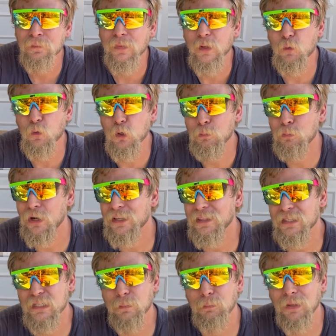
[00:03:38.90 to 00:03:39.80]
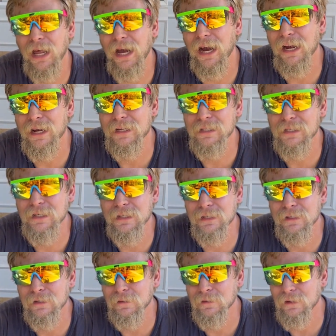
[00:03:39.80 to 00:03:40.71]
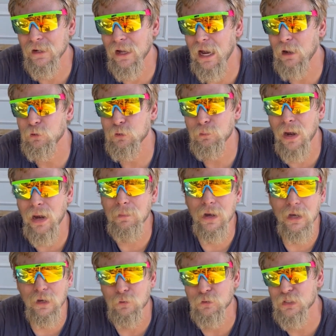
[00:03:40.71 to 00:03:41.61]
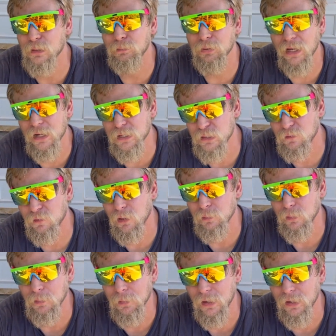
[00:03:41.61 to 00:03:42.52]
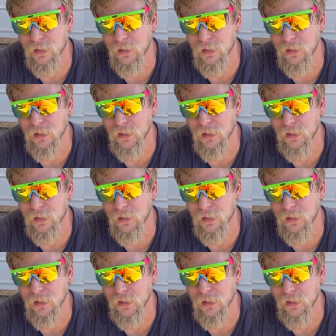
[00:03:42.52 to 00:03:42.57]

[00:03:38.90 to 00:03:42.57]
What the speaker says: would bring the supplies, and I would buy my own supplies from him.